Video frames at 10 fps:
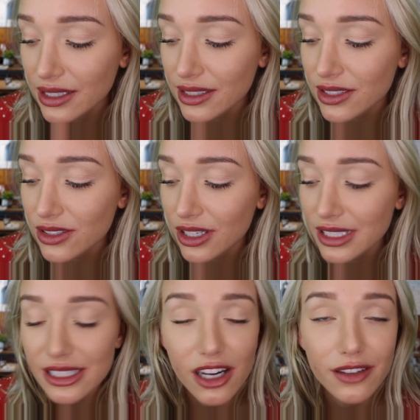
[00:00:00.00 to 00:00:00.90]
This
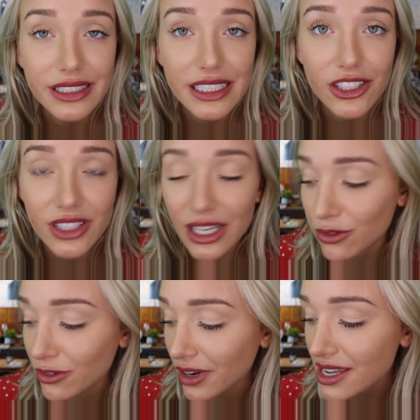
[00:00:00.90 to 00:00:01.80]
starts the conversation
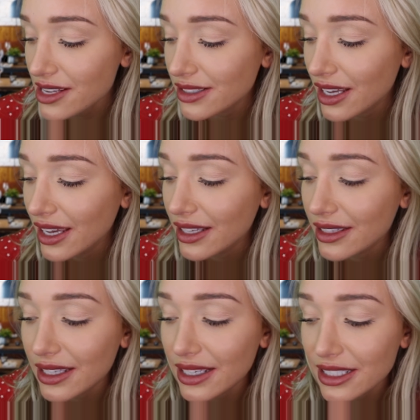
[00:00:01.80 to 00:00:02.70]
outright,
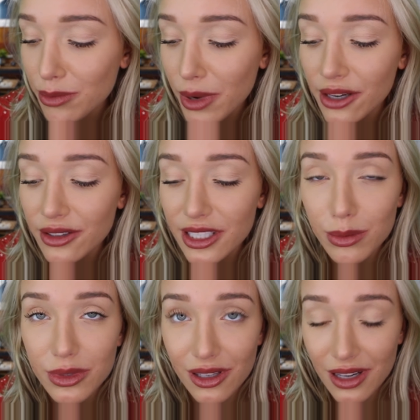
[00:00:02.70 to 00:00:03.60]
leading to better
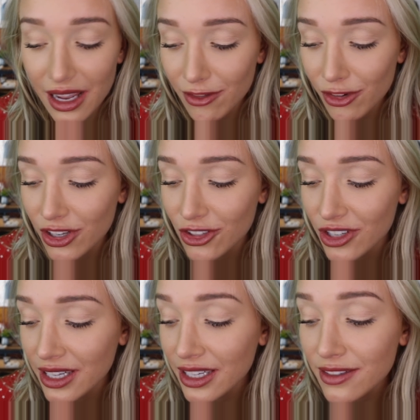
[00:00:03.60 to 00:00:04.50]
tips on average,
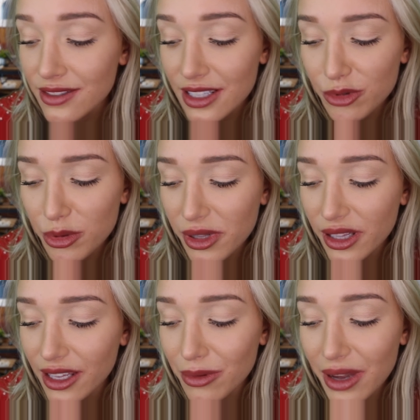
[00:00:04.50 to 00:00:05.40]
and gives them a
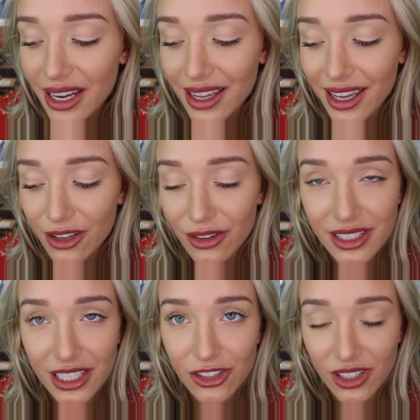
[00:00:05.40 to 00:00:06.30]
polite way to get your
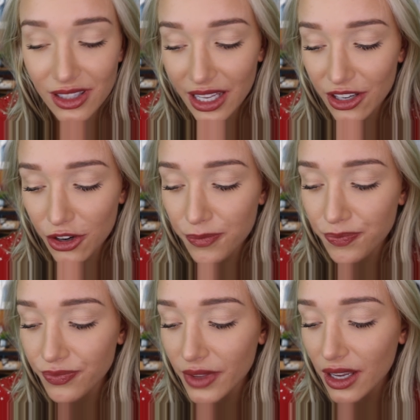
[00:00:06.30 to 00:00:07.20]
attention later.
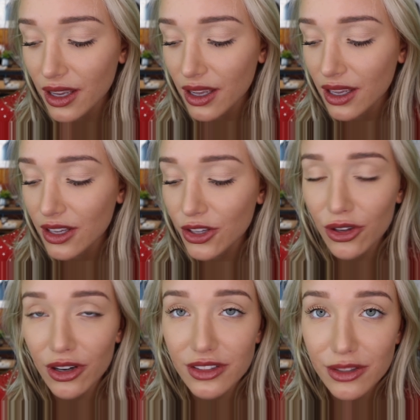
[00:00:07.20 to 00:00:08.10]
You
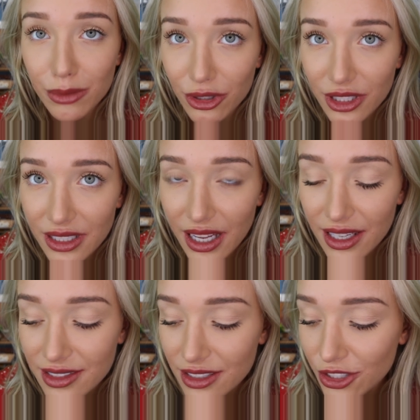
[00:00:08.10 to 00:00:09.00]
can also
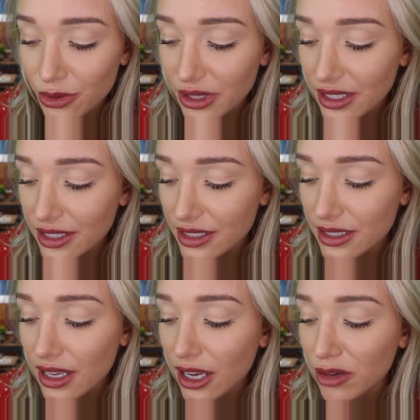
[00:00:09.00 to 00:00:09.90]
multitask doing
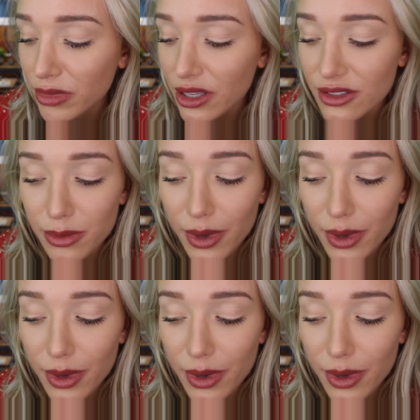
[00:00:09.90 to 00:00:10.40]
this by also